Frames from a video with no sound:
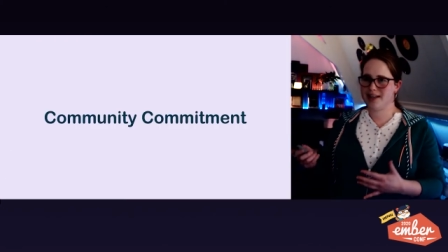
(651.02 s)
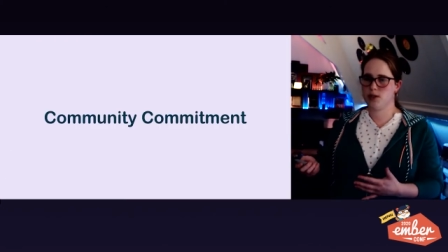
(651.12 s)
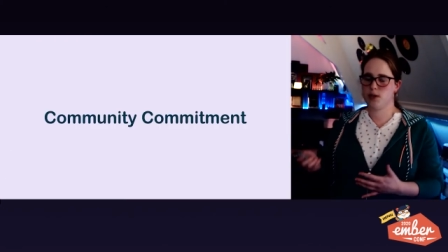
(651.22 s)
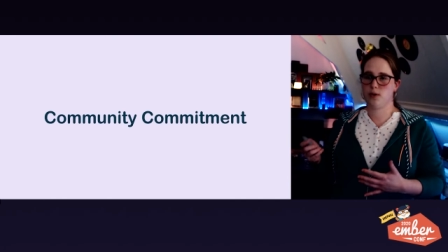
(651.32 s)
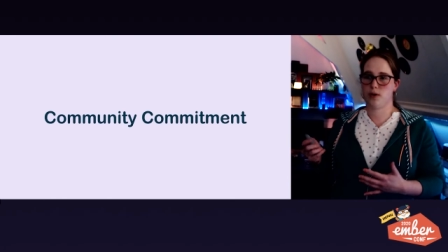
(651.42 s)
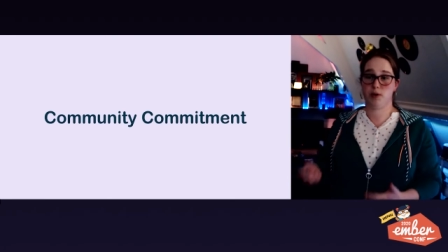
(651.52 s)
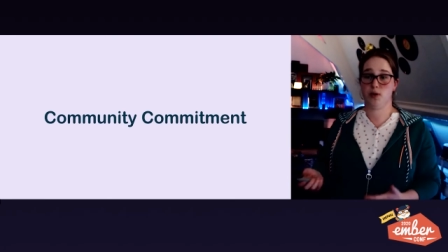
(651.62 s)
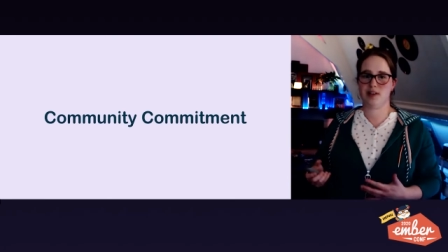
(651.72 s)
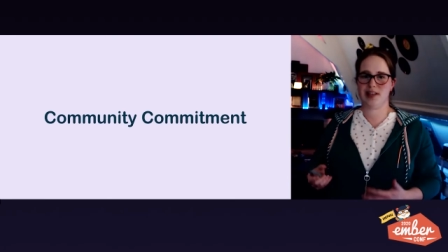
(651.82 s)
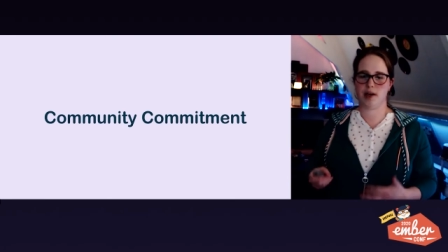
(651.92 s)
into
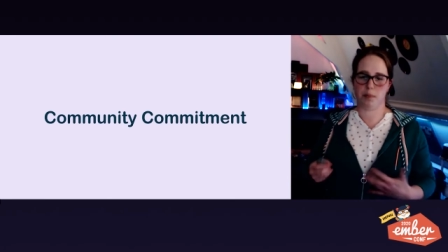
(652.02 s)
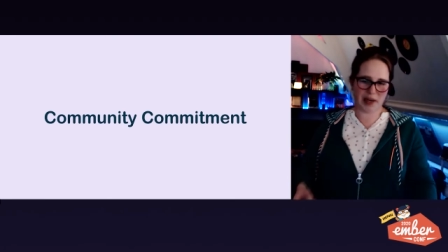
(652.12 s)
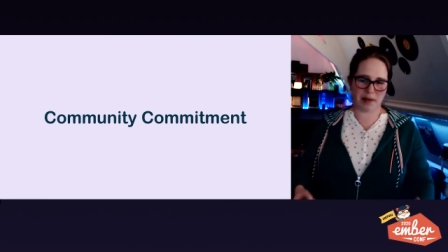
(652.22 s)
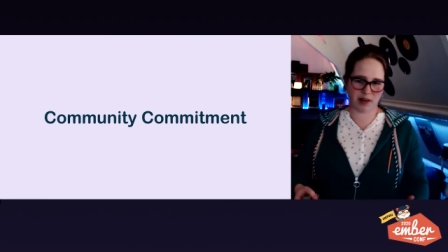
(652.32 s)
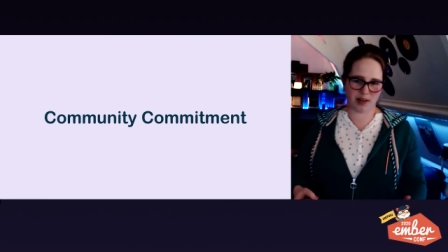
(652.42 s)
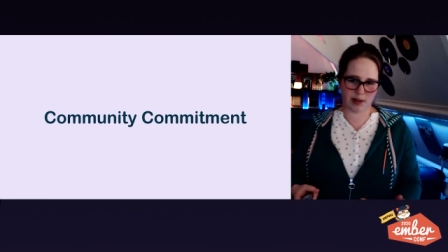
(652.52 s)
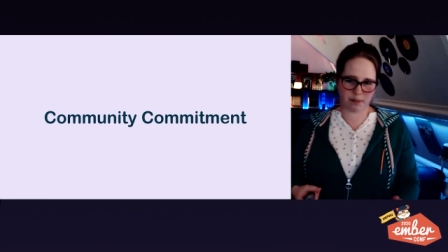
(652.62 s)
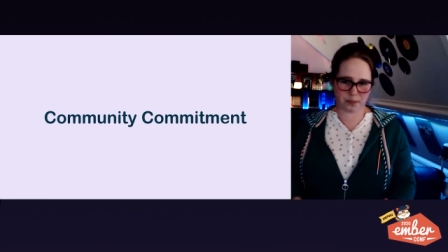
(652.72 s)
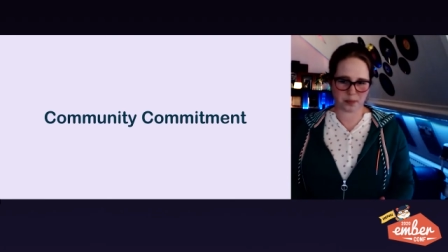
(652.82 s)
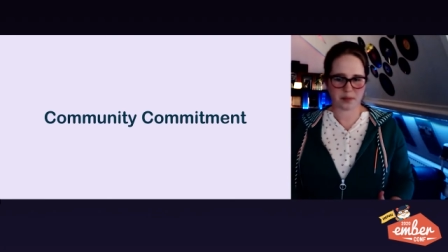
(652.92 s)
community commitment.
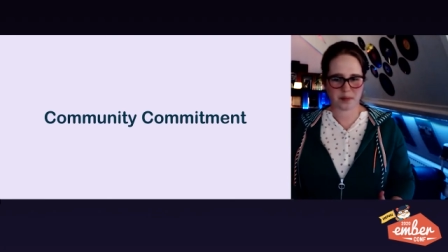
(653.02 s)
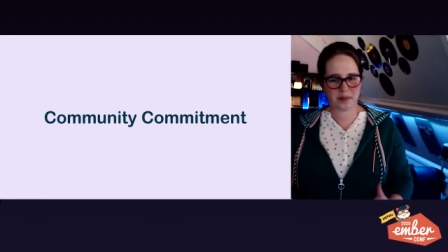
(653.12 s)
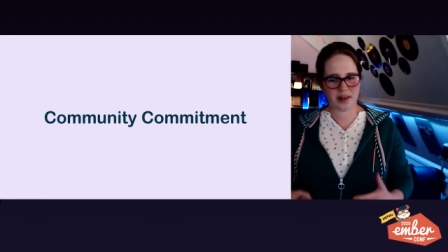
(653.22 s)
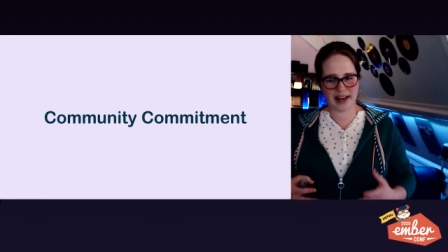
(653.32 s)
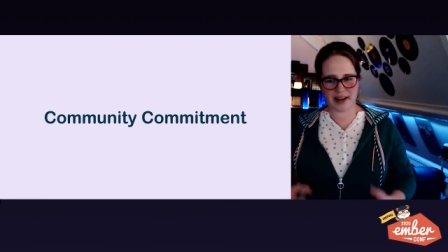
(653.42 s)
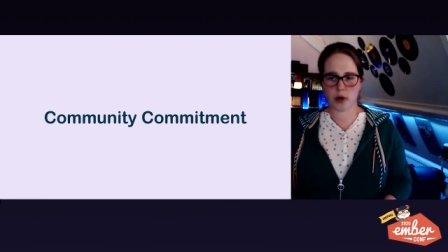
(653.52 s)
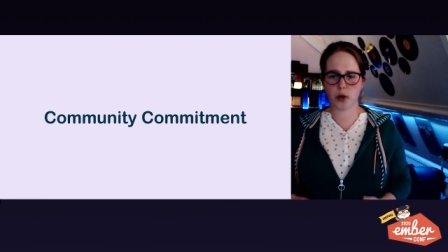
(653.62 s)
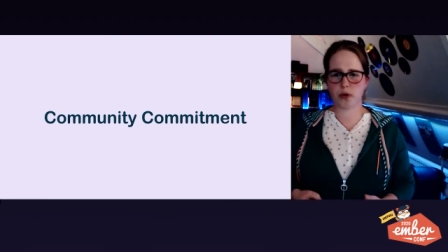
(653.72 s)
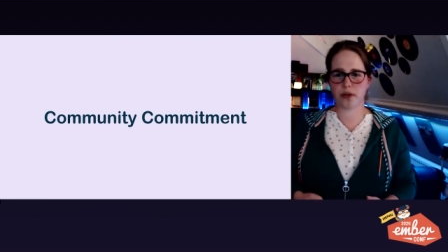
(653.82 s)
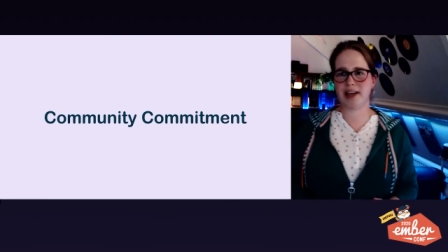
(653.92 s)
And the
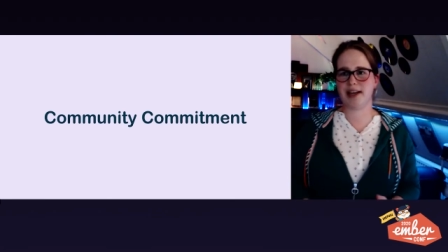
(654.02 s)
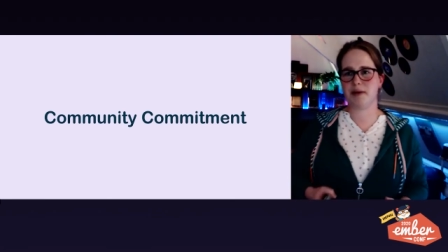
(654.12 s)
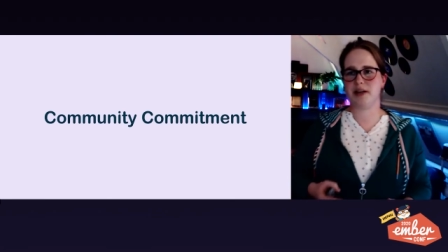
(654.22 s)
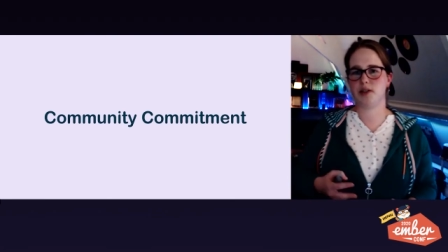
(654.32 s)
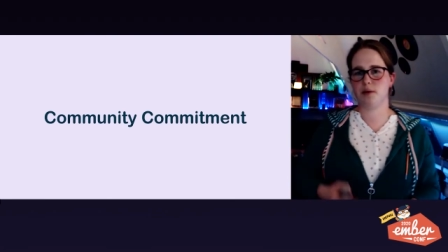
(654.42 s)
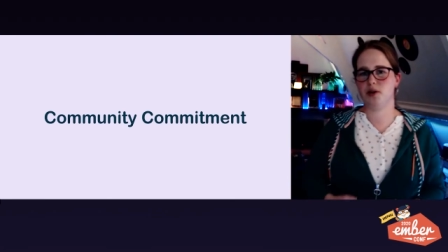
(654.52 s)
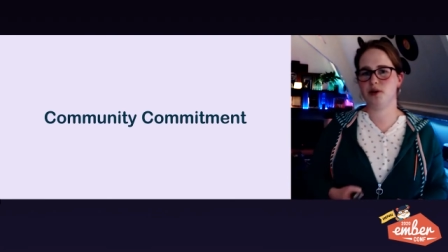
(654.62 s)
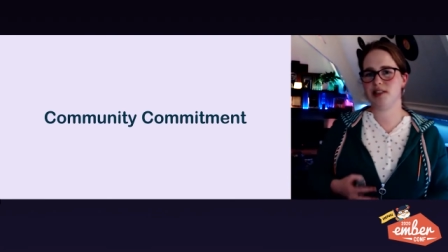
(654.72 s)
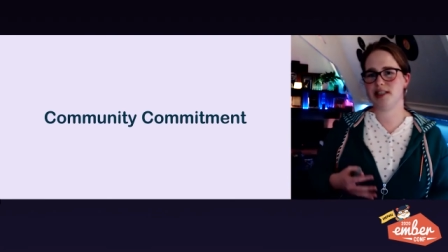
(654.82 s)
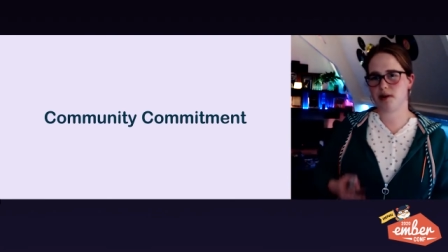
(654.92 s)
cool thing about
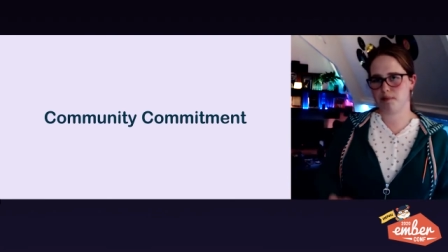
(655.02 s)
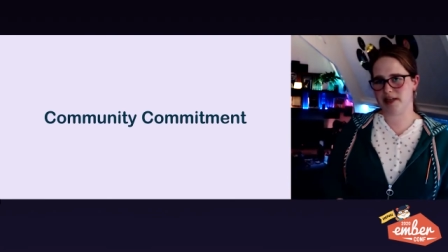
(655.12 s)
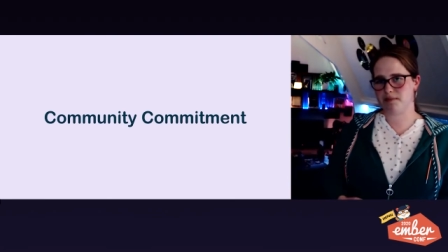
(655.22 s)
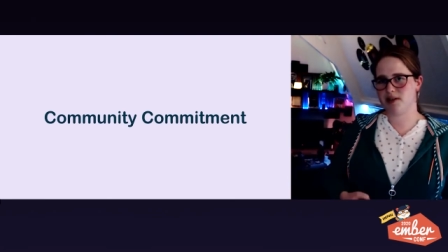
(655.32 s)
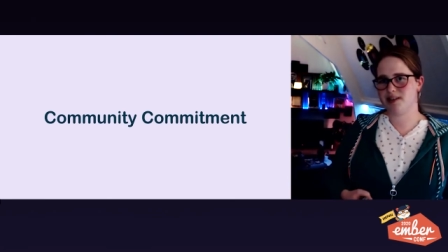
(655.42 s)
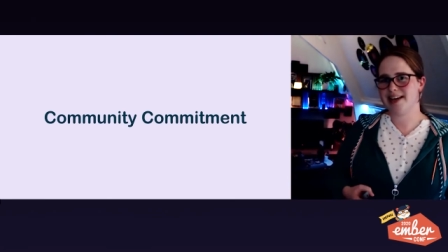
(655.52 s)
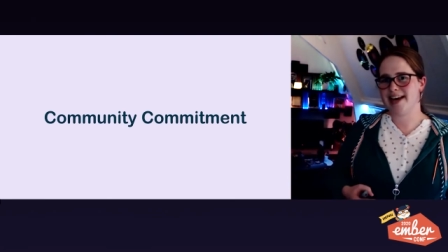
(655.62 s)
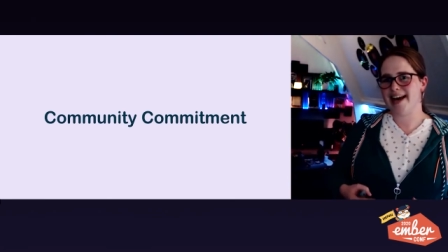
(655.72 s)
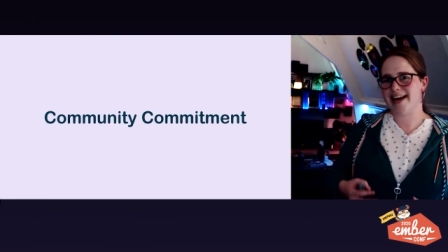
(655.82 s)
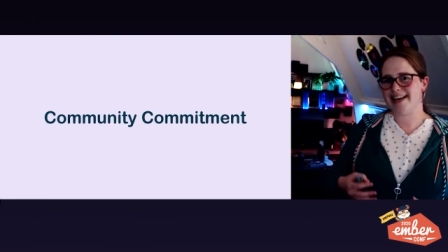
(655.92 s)
community commitment
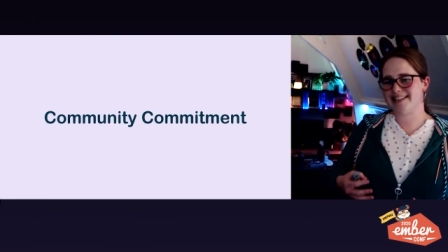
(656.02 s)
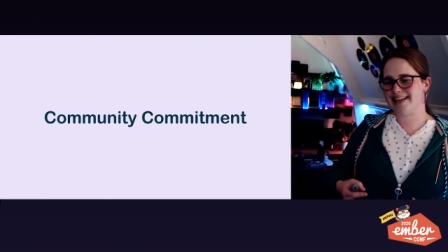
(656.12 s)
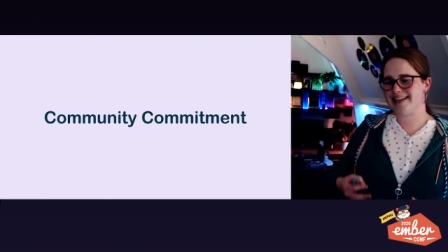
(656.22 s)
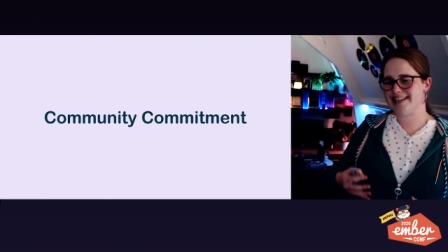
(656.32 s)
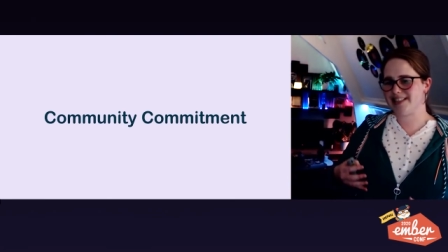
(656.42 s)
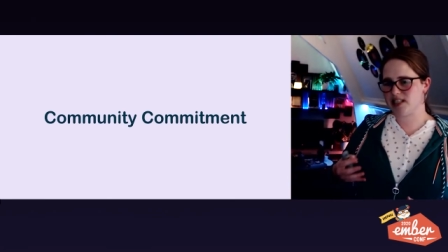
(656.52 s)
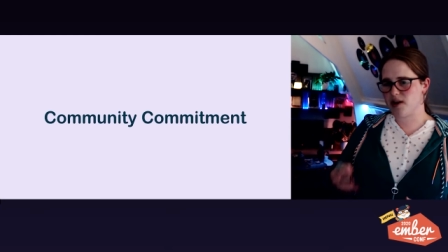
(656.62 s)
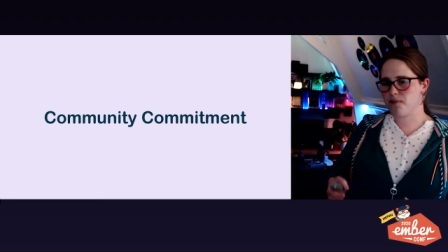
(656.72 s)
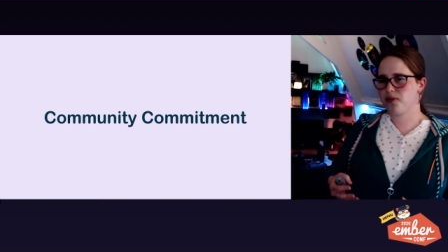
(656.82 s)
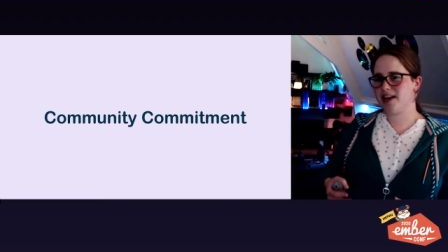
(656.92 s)
is that it's
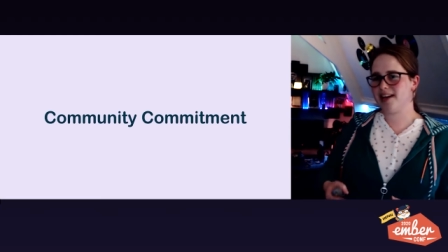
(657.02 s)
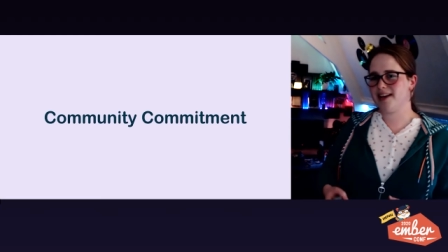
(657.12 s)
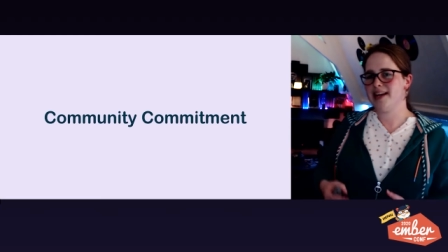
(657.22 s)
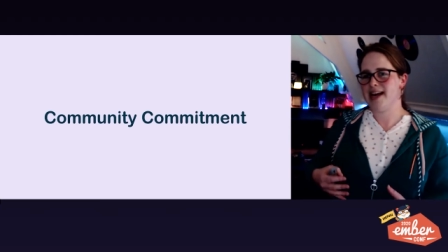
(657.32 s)
something